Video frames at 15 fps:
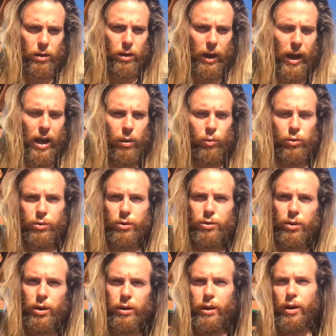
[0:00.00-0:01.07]
animals are
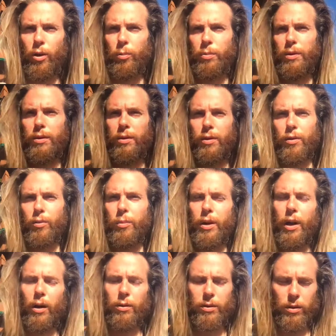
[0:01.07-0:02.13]
trying to help this human
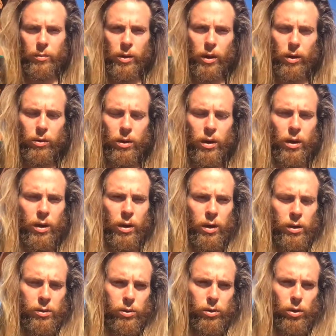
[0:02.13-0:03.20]
out somehow.
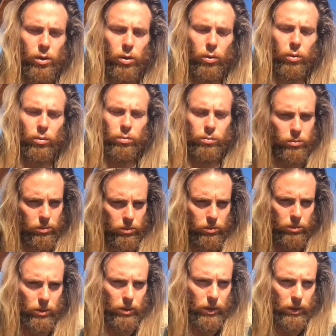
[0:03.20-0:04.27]
So
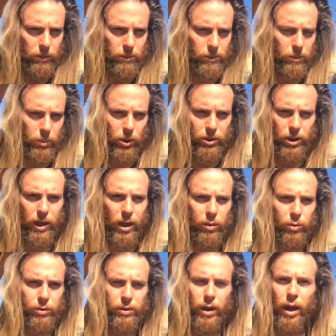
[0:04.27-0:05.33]
a bunch of
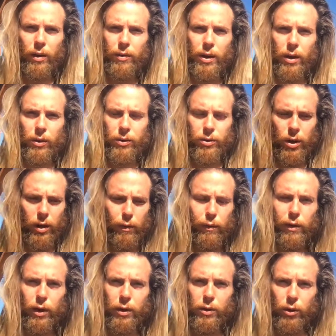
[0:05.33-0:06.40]
animals dive down to try to
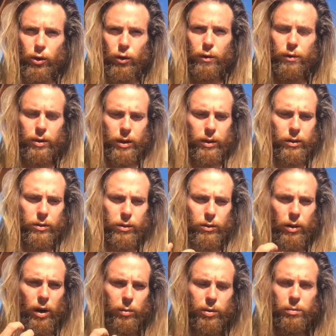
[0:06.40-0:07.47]
find earth to
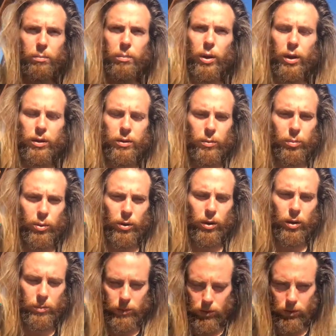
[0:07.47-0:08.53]
grab some mud to pull up
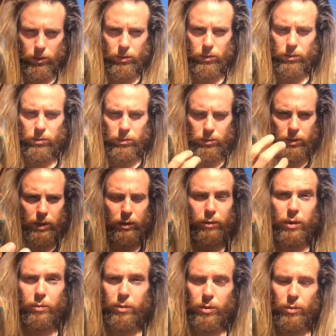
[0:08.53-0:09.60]
to give
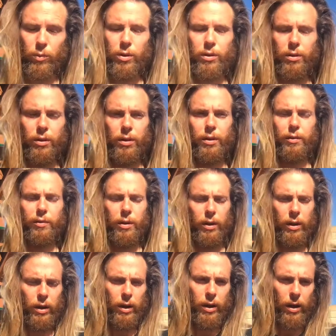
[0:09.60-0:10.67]
them somewhere to live.
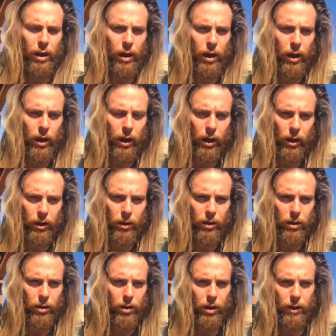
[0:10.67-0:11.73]
And
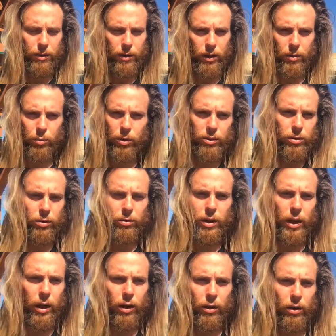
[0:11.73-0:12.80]
I think a bunch go
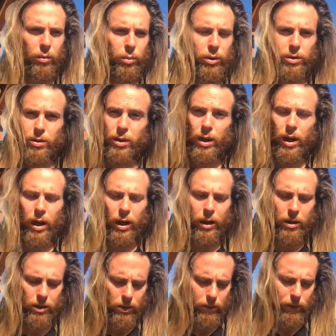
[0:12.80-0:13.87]
down and a bunch die.
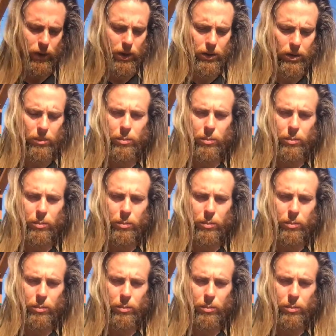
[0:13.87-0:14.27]
Finally a